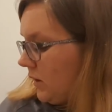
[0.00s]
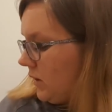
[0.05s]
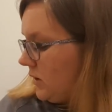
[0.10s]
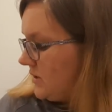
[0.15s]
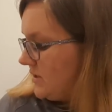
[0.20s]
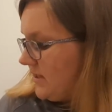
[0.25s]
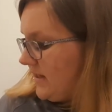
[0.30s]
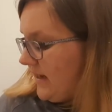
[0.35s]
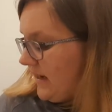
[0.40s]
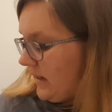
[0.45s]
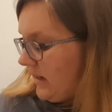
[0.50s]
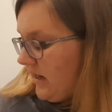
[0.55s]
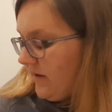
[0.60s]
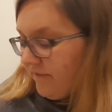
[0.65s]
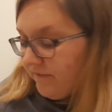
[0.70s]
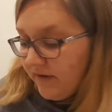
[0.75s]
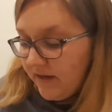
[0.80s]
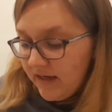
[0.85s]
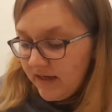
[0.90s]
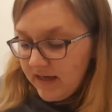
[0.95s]
So they are
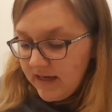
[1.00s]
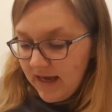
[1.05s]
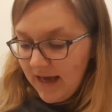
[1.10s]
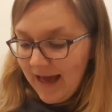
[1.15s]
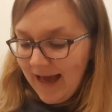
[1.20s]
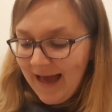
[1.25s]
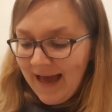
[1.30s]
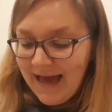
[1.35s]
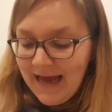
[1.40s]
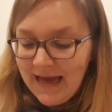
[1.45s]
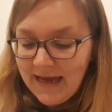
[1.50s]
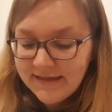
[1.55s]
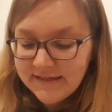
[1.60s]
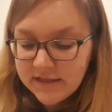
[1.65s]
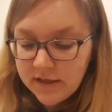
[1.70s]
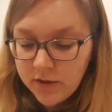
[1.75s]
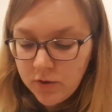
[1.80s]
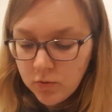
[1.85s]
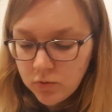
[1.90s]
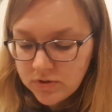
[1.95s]
lovely. And
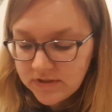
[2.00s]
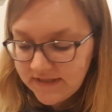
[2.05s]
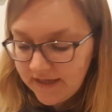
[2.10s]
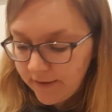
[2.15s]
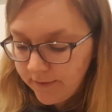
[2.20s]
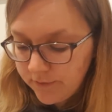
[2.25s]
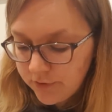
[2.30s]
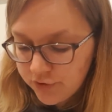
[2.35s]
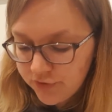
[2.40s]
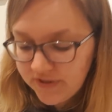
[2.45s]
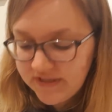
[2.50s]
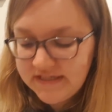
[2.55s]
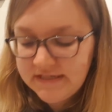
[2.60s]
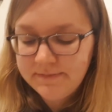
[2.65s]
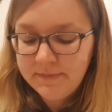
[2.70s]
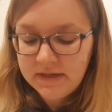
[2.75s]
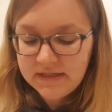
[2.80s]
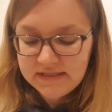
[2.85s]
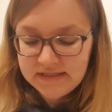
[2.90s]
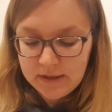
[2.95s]
I also treated
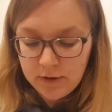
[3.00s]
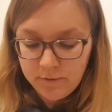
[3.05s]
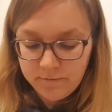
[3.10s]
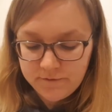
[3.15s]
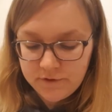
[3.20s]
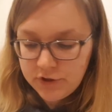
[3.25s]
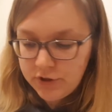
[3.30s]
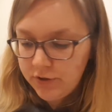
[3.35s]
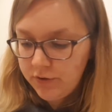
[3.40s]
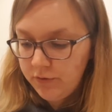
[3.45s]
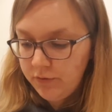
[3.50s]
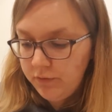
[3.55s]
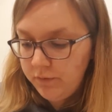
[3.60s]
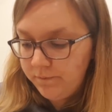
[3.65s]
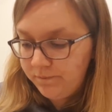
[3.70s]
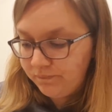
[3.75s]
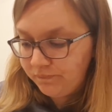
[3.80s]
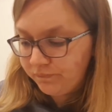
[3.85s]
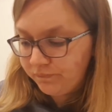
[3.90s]
myself to